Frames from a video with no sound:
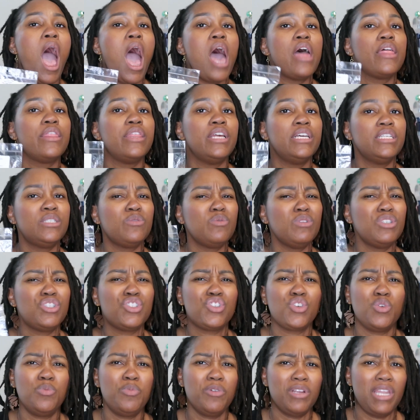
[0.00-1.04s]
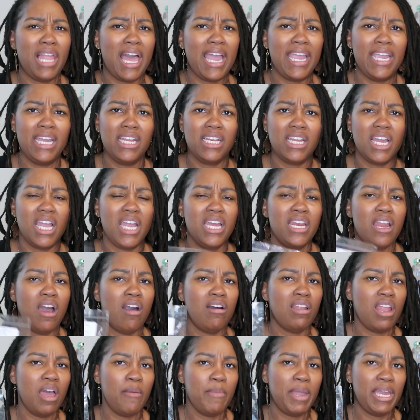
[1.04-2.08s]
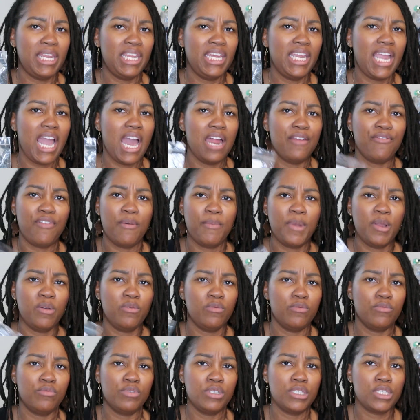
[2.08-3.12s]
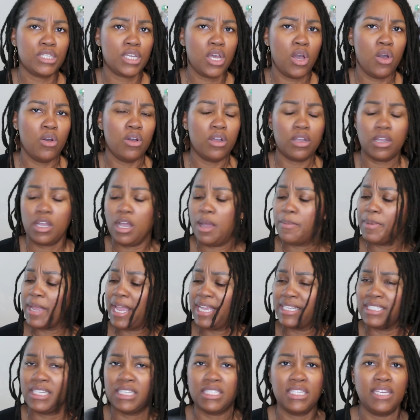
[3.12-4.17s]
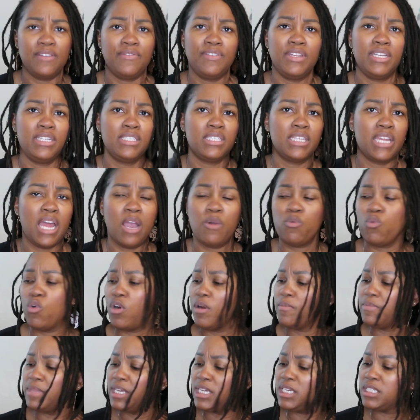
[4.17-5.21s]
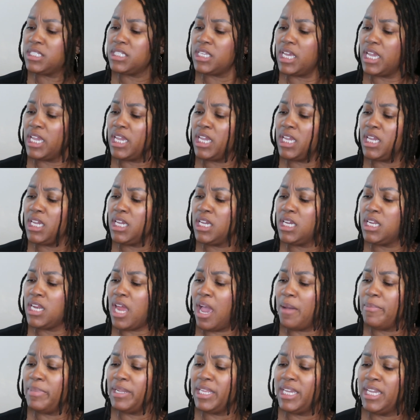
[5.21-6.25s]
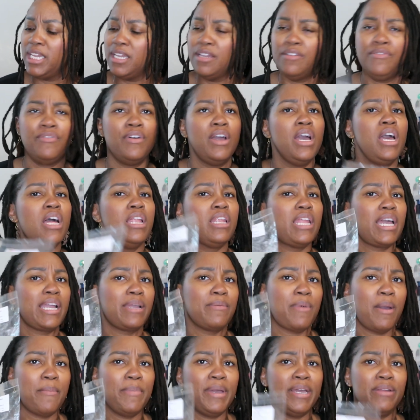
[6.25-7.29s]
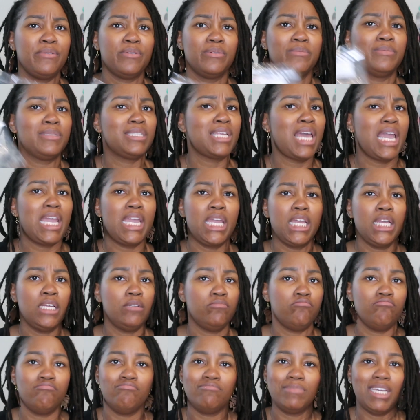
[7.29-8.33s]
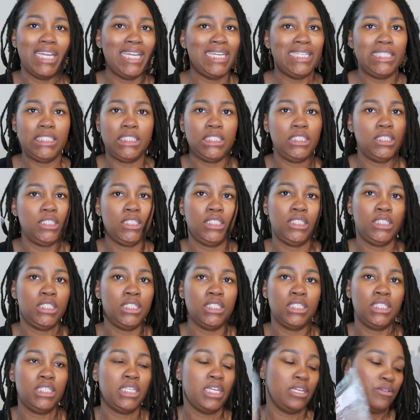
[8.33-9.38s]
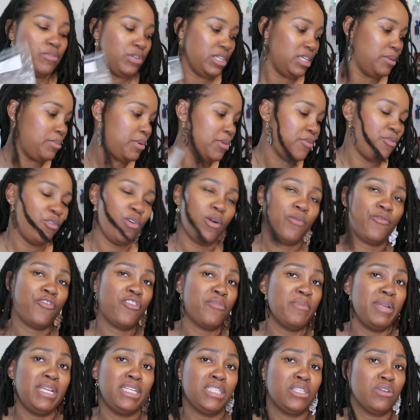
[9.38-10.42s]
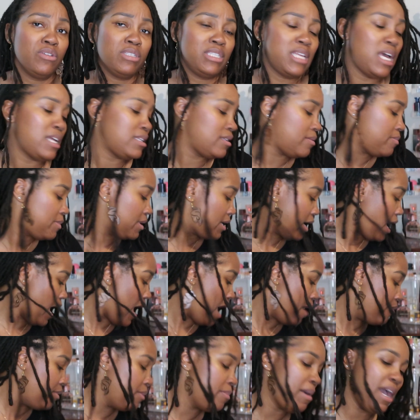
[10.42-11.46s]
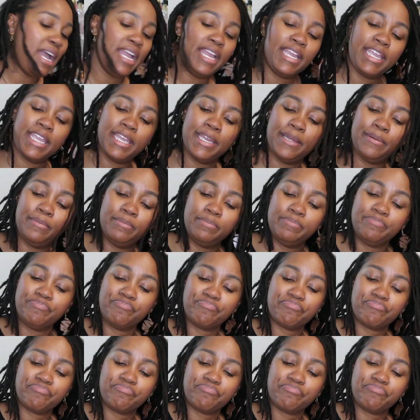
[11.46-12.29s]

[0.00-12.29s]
This was super light, and all I mainly got from it was cupcakes at Tiffany's. And I warmed this in, I believe, like in my bedrooms, and it just didn't really perform for me, so it's not something I would buy again.